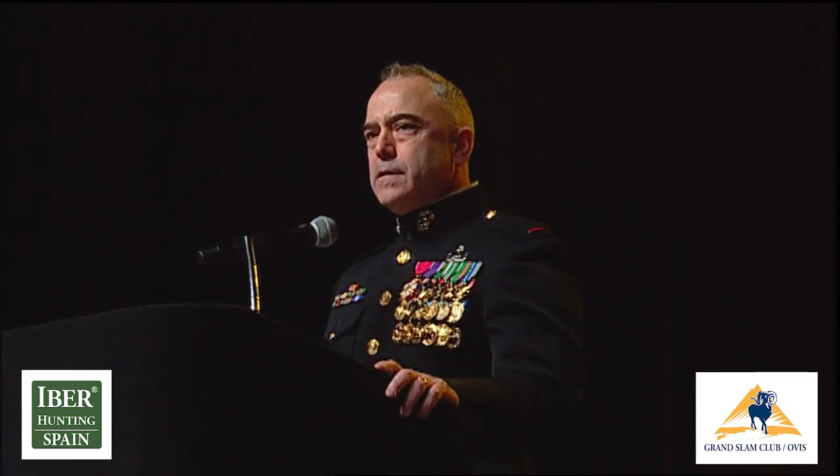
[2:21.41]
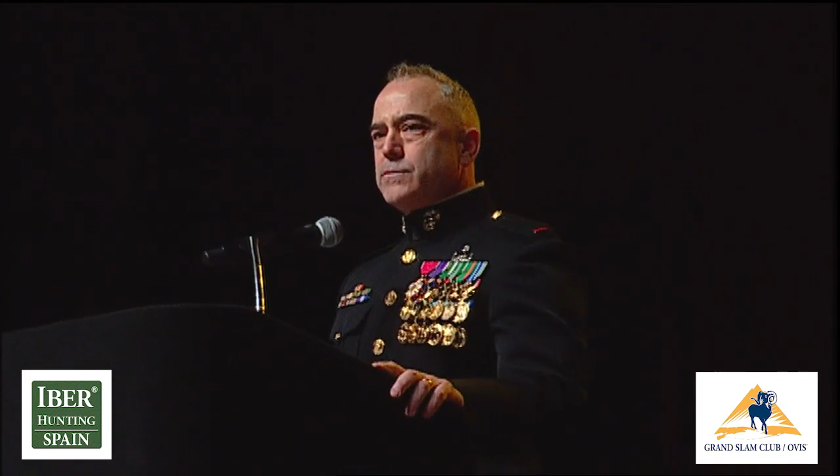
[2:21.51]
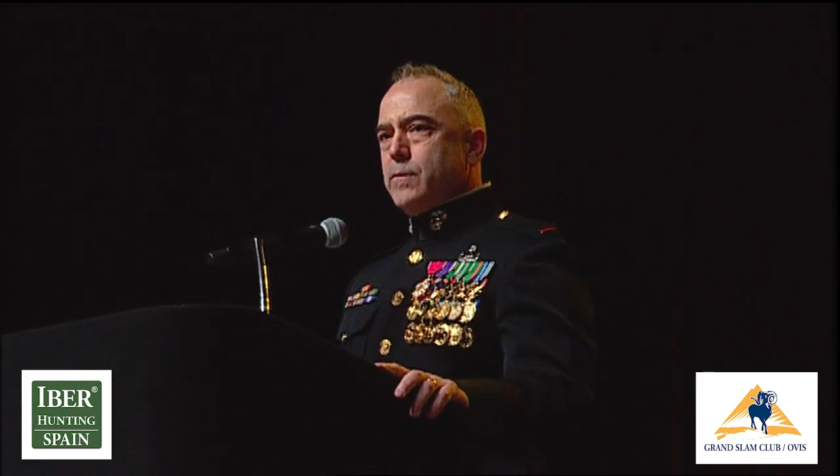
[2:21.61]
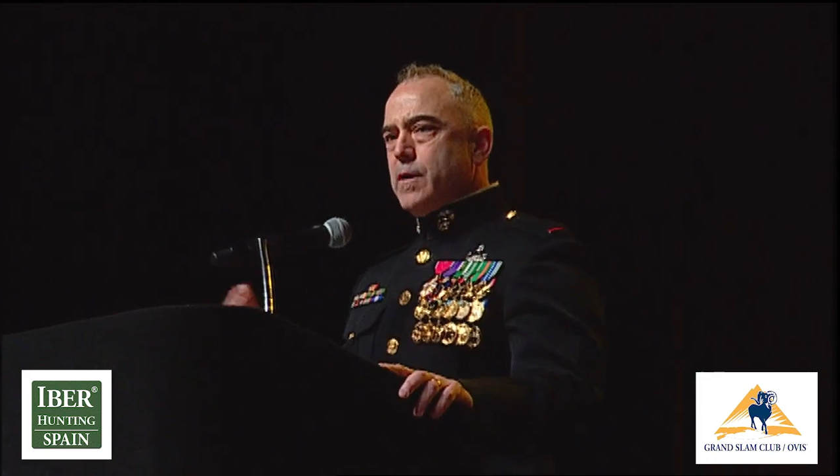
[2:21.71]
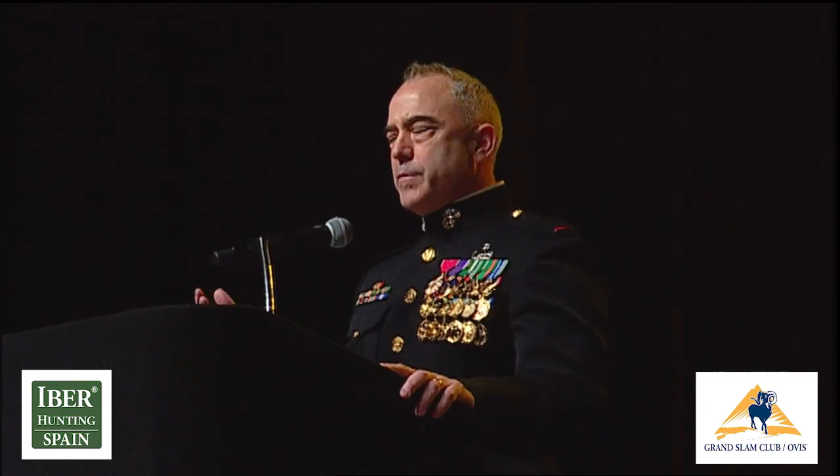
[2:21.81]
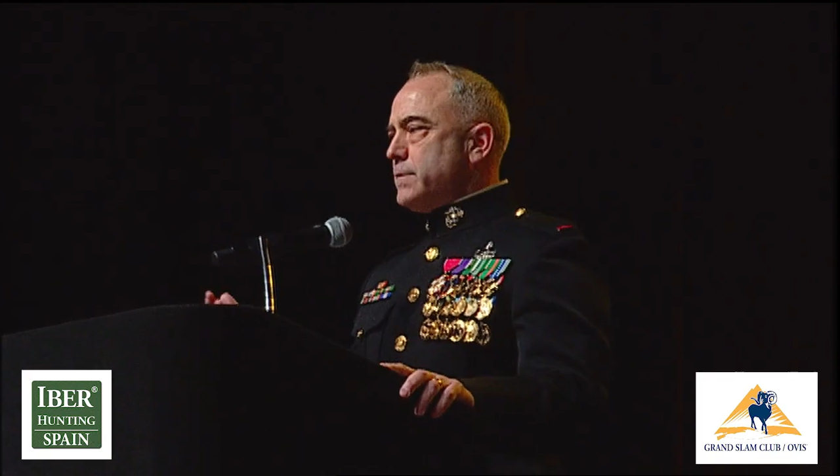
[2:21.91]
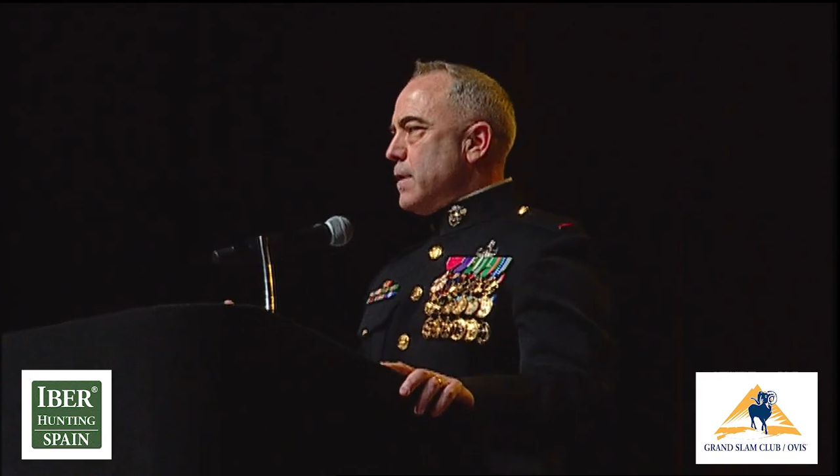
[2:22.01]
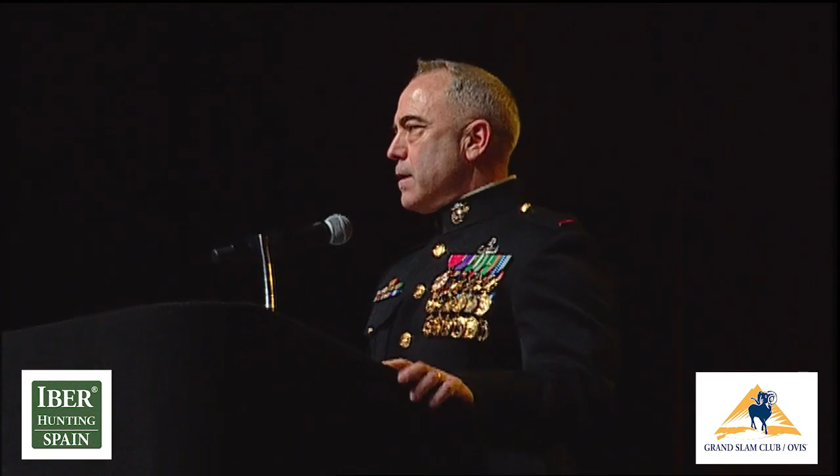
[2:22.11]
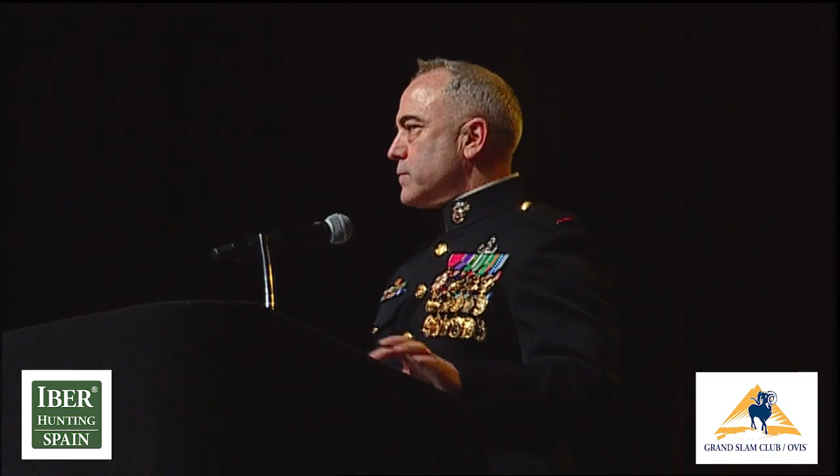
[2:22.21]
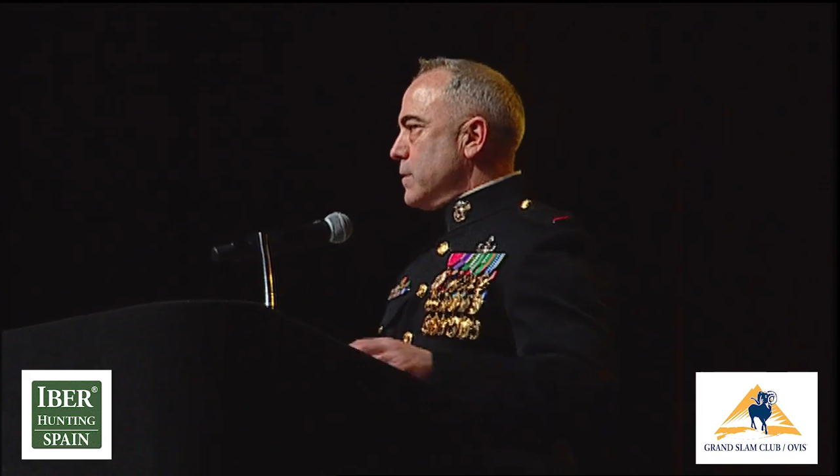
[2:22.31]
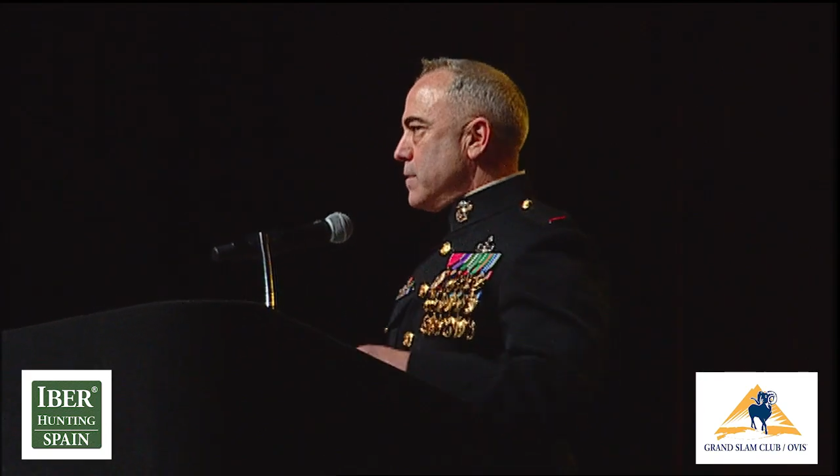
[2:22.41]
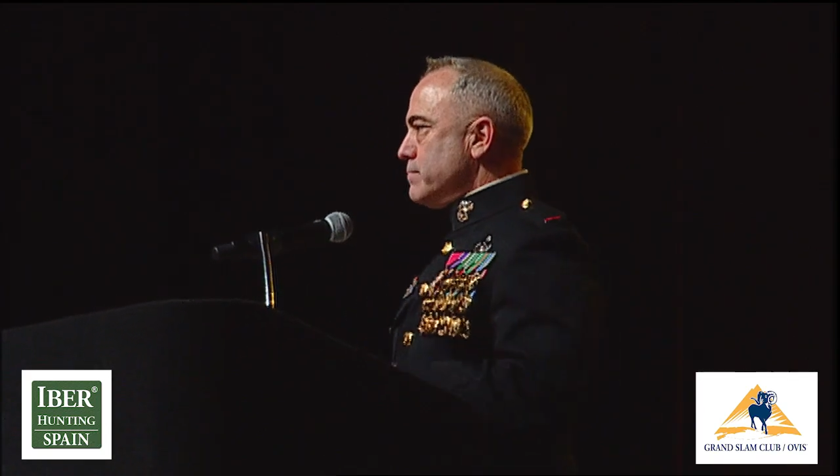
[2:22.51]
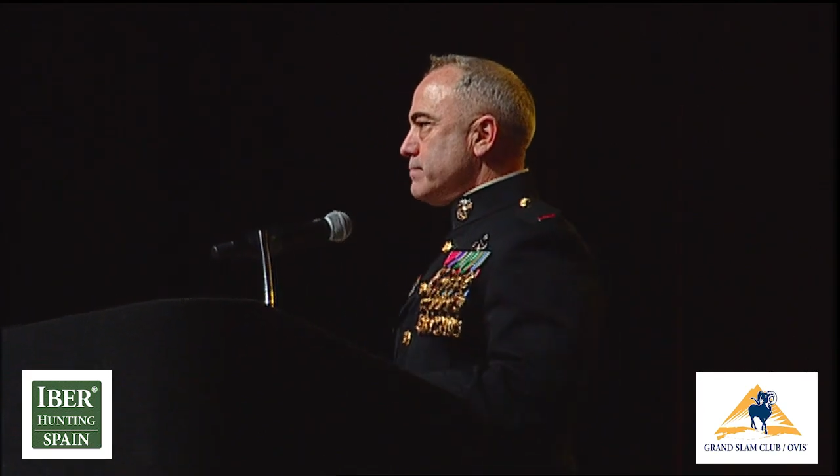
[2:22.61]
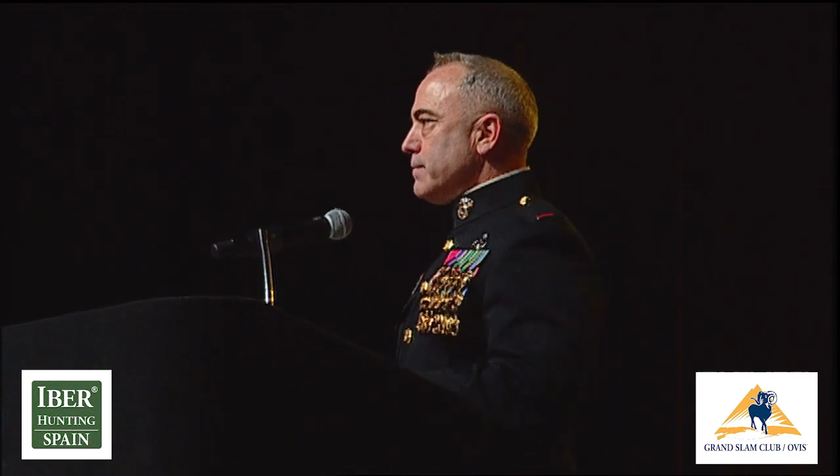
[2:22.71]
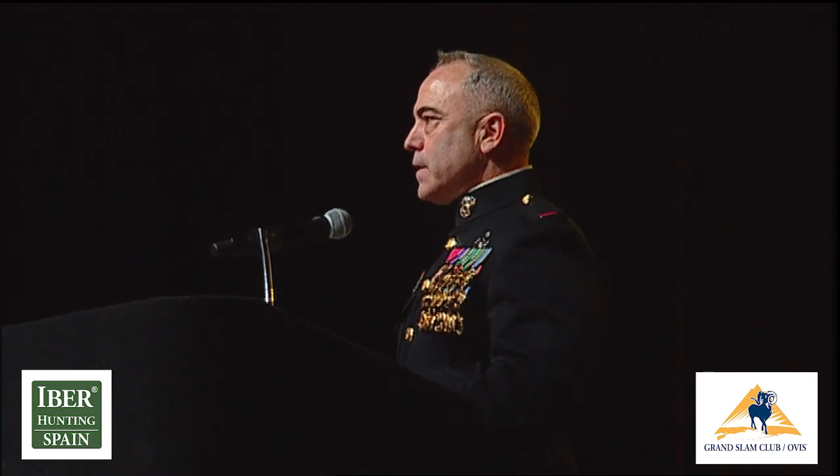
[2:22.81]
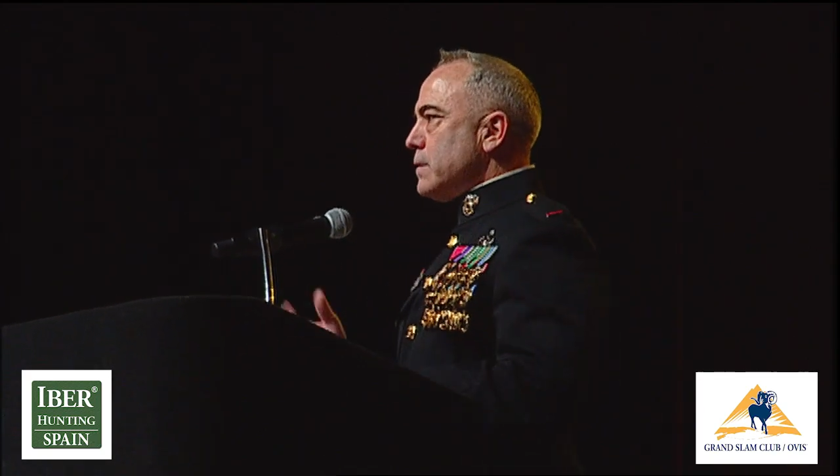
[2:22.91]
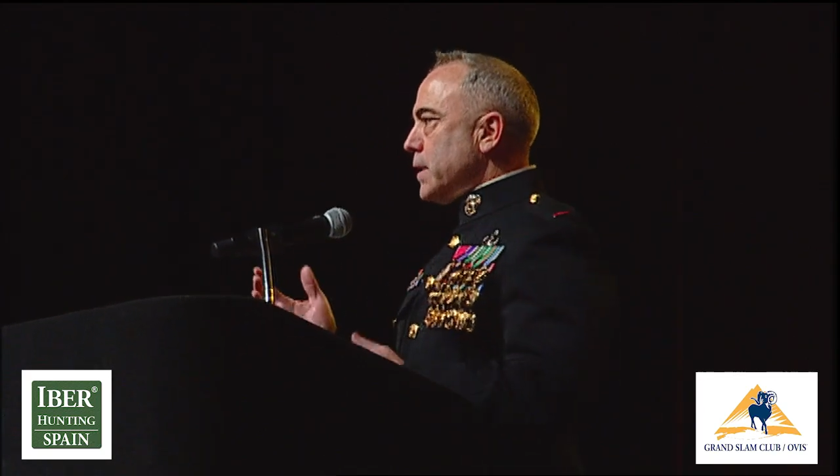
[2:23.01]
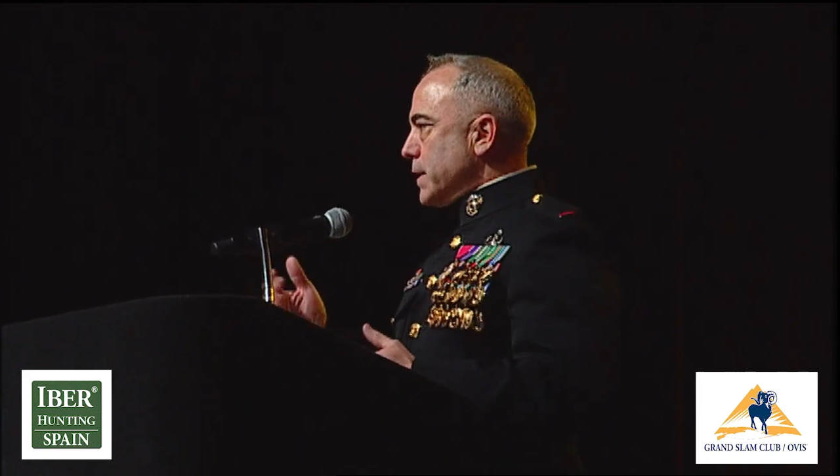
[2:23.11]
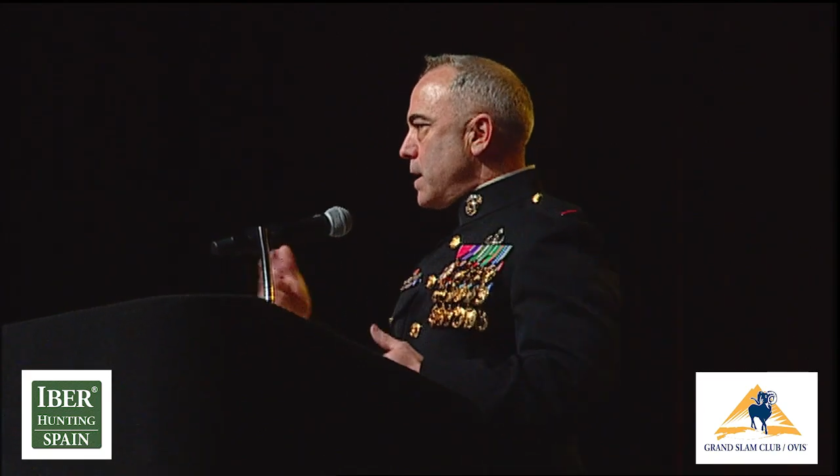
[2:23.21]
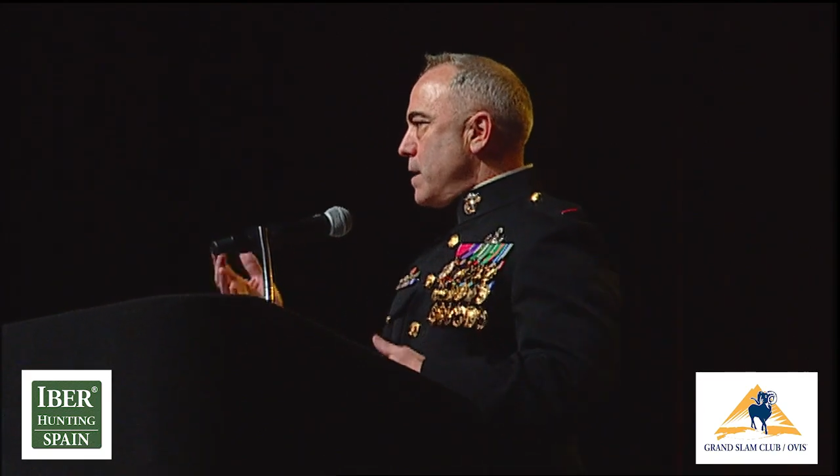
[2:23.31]
so I went up and talked to him,
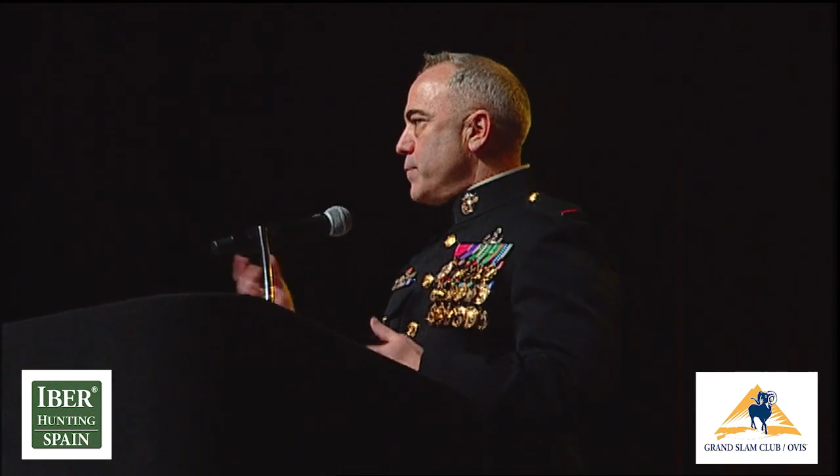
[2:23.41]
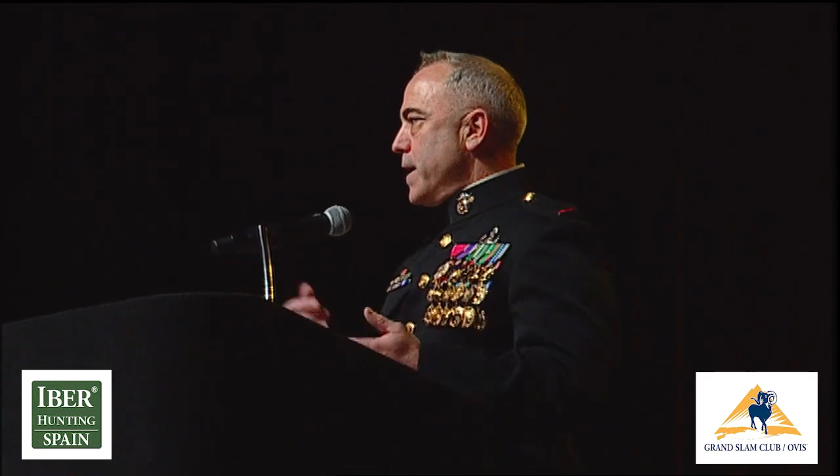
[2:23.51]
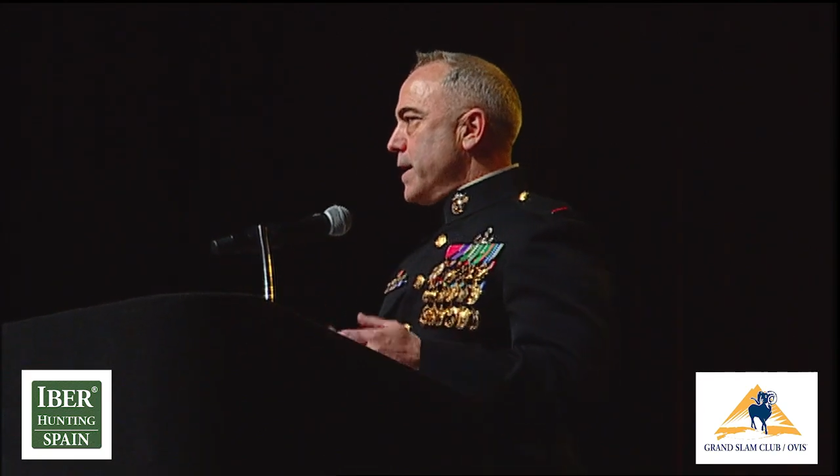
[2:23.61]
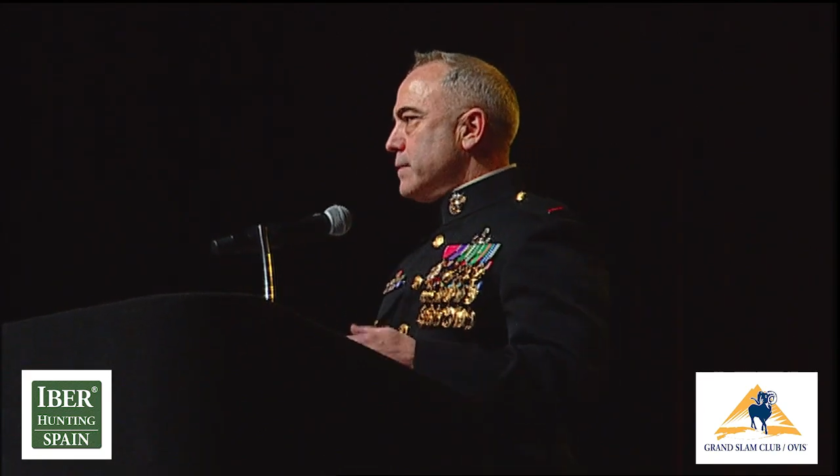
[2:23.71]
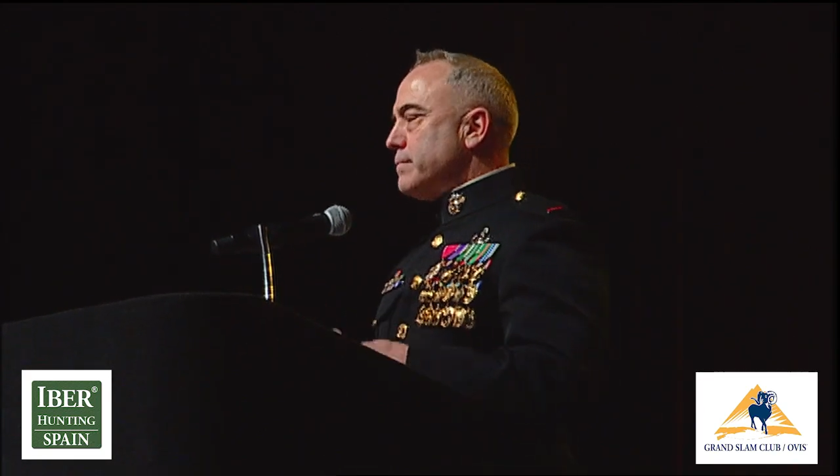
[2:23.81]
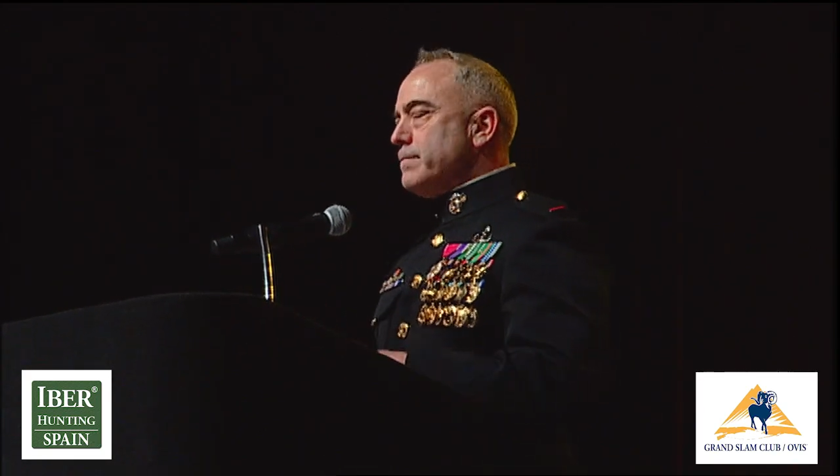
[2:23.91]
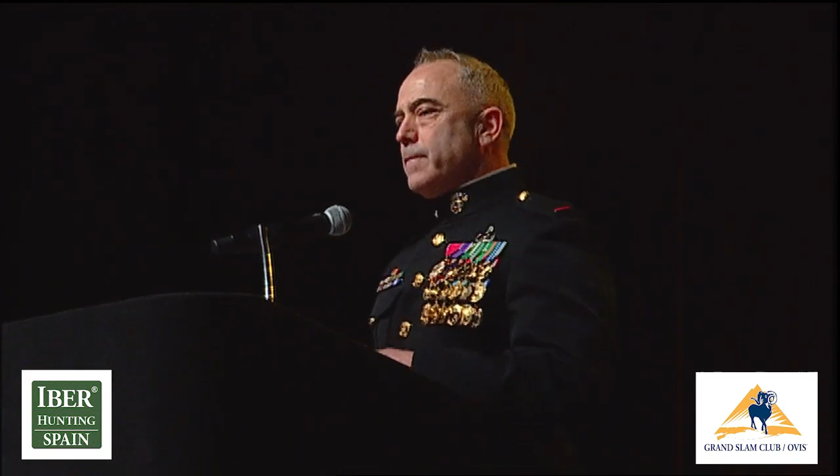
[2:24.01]
like, yeah, I'm Brad.